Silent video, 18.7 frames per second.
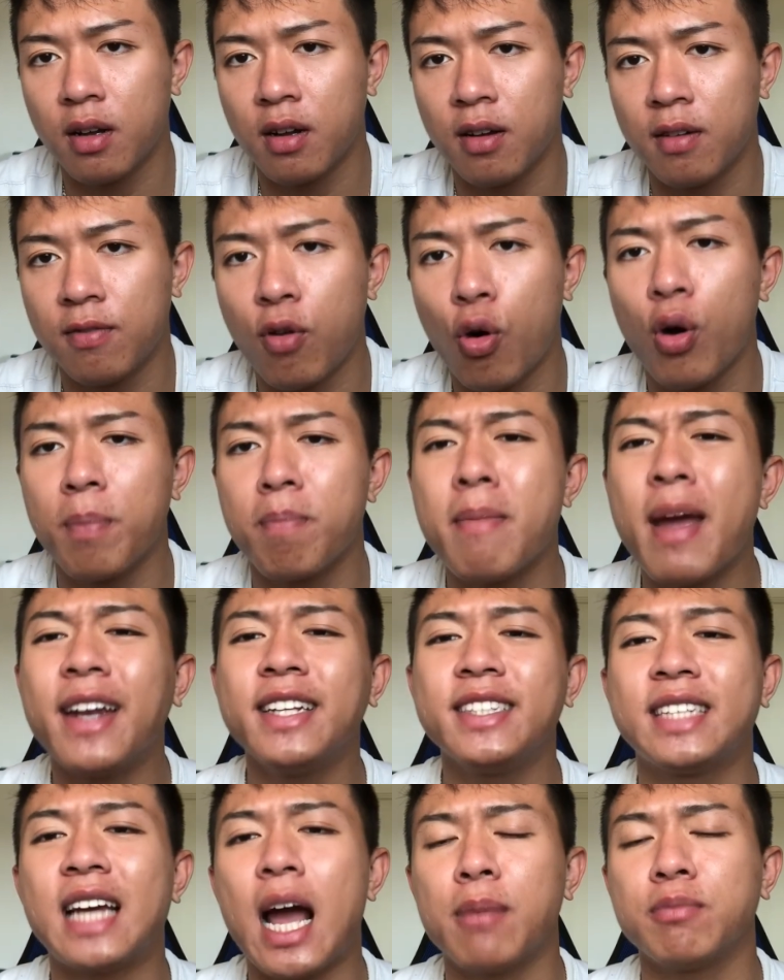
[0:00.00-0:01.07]
for it many
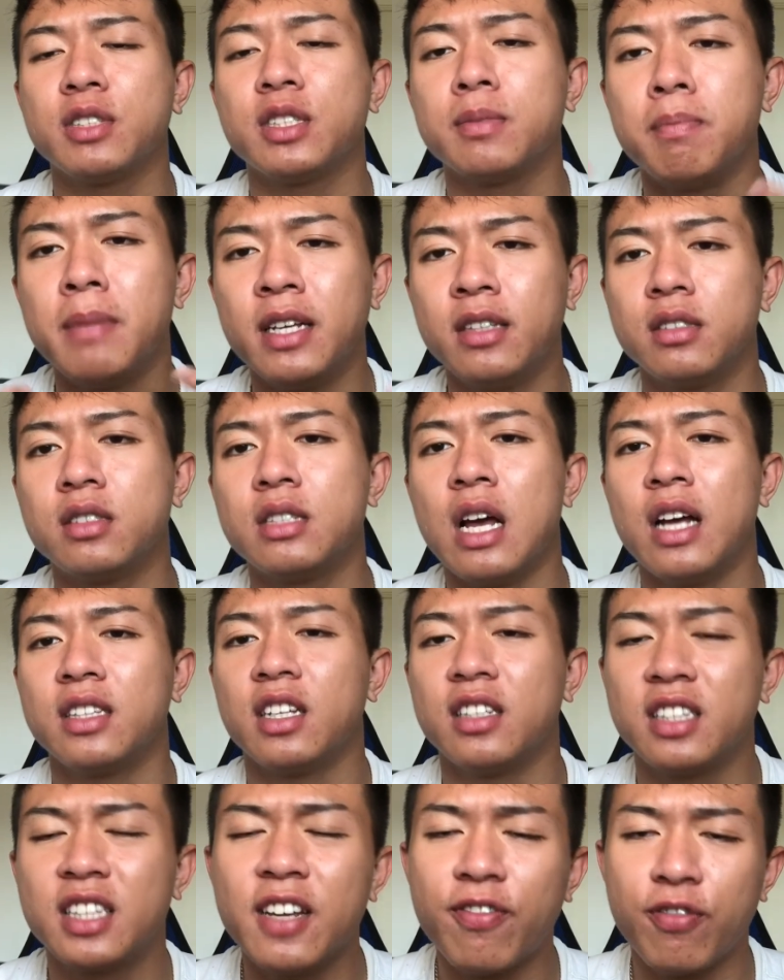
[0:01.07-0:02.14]
times means the
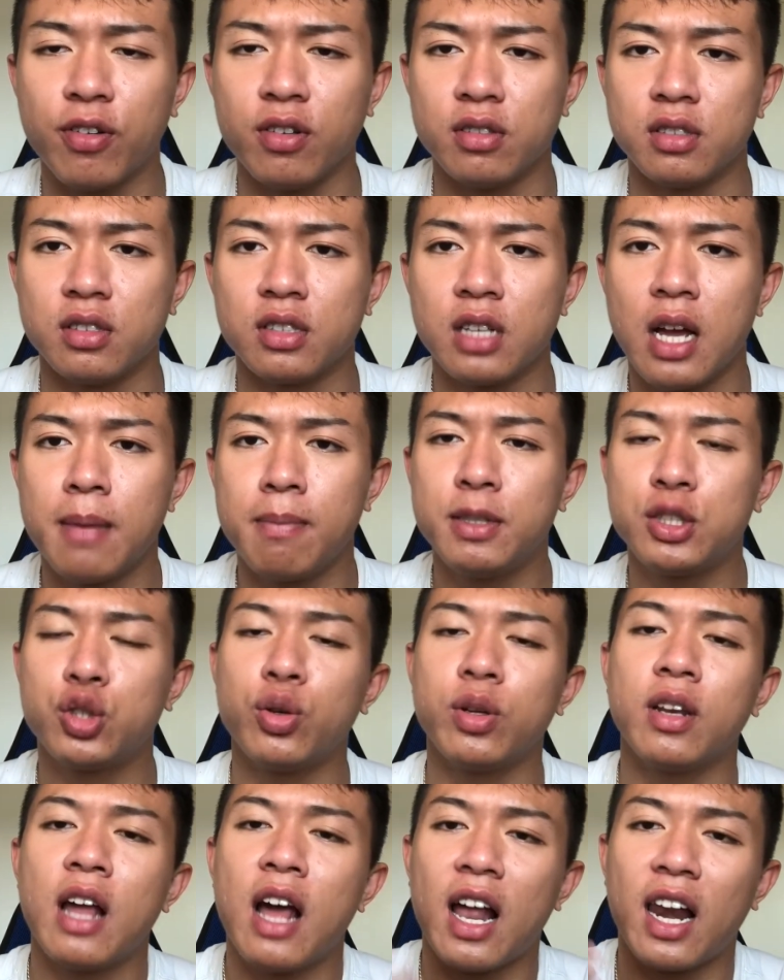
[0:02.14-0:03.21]
difference
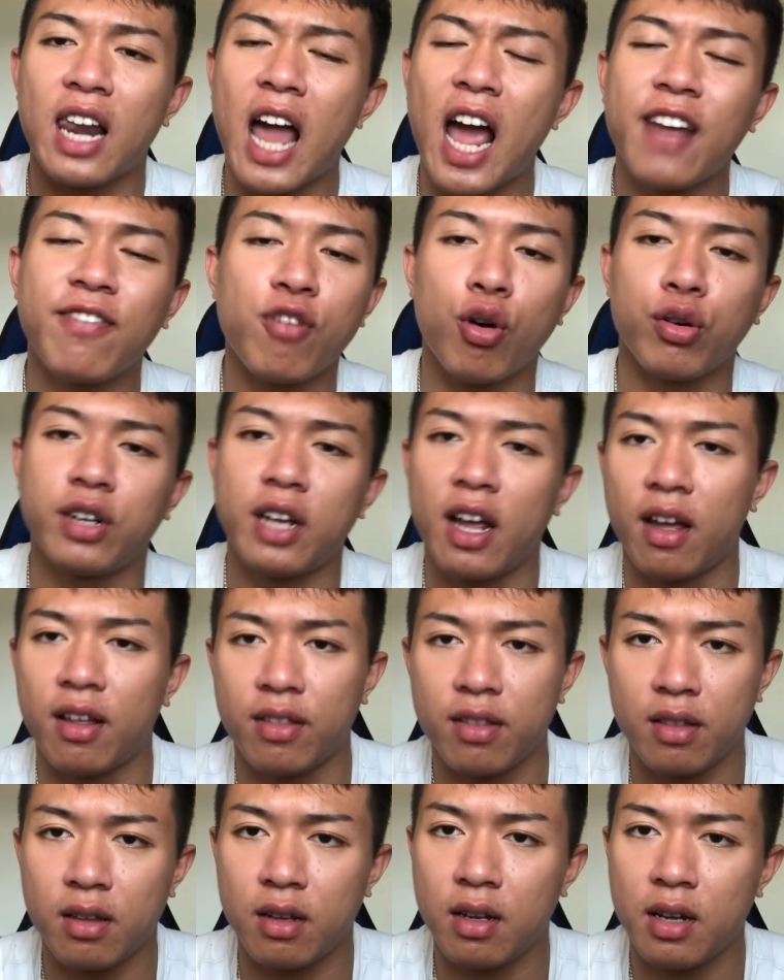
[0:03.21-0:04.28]
between life or
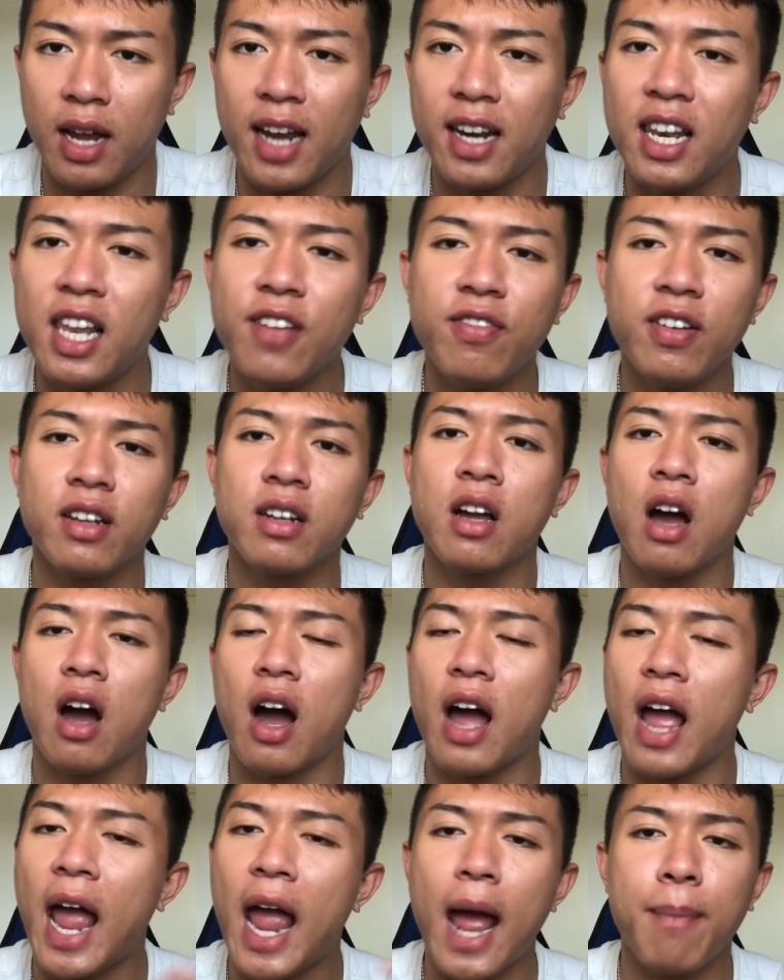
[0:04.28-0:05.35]
death and living a
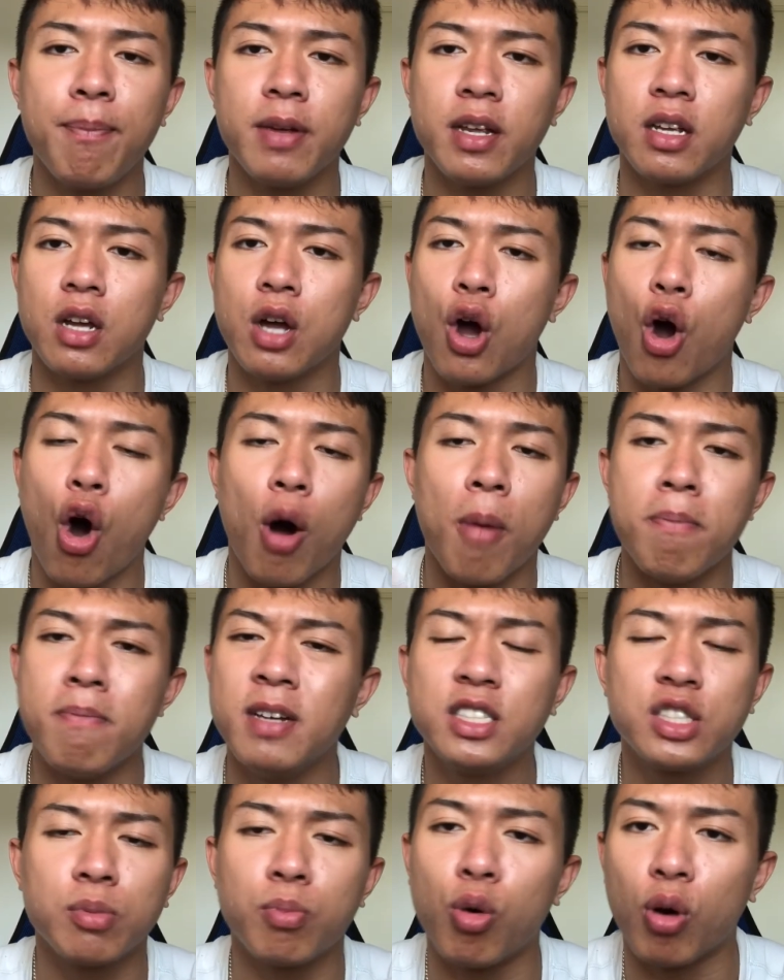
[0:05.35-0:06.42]
happy or a
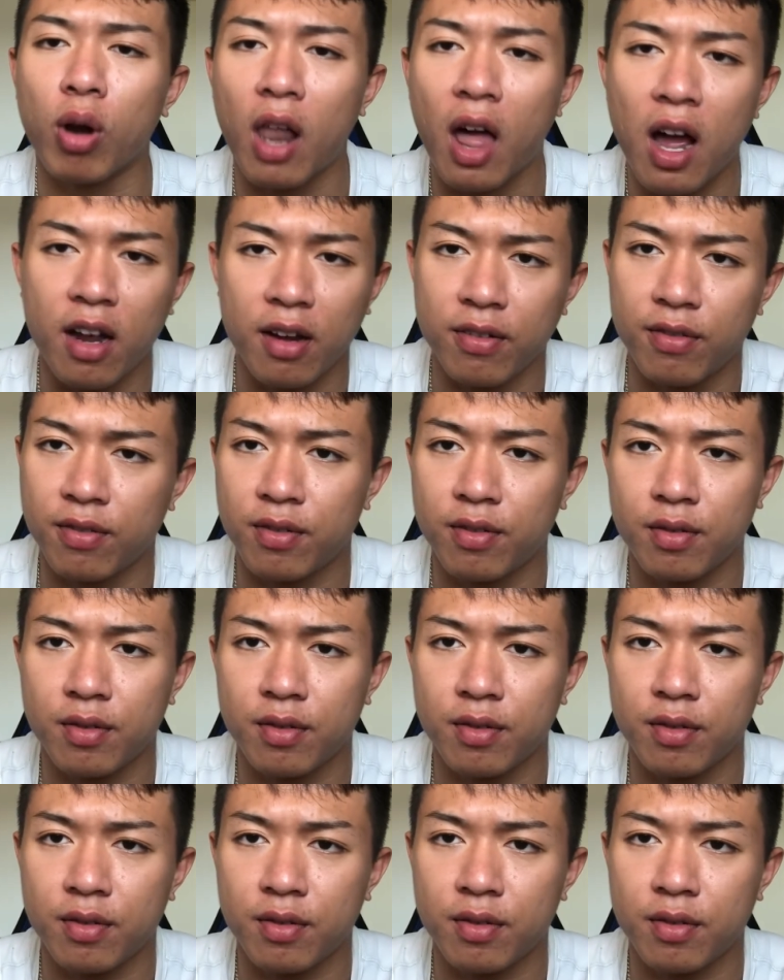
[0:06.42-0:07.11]
miserable life.